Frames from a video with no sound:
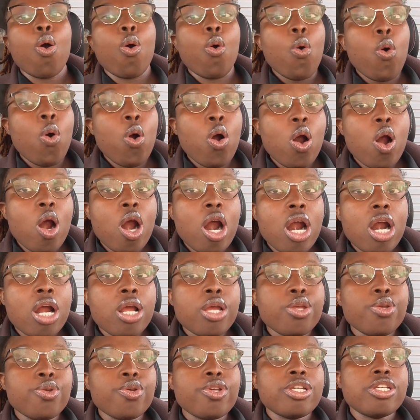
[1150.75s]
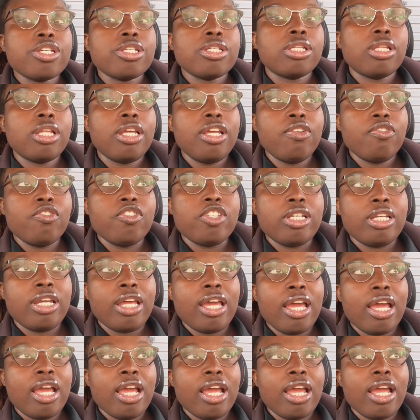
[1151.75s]
or you can just leave
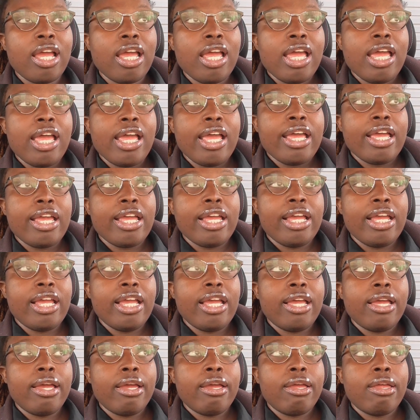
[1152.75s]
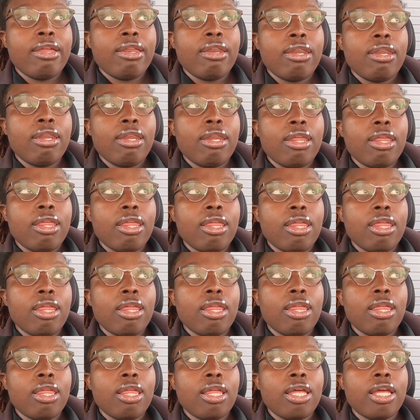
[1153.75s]
today and
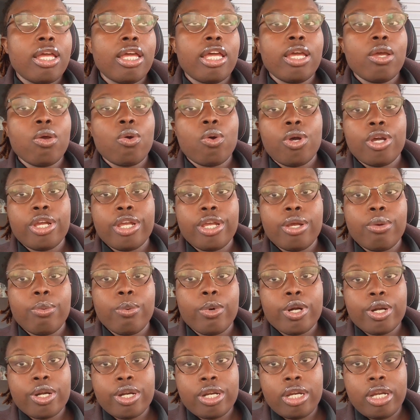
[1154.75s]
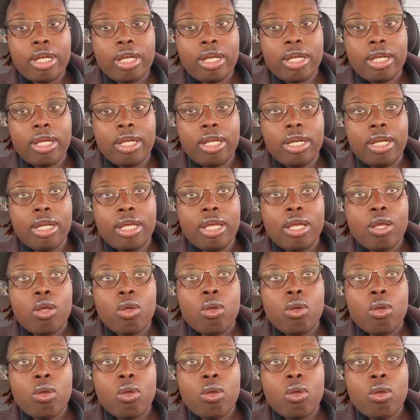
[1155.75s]
get all your work done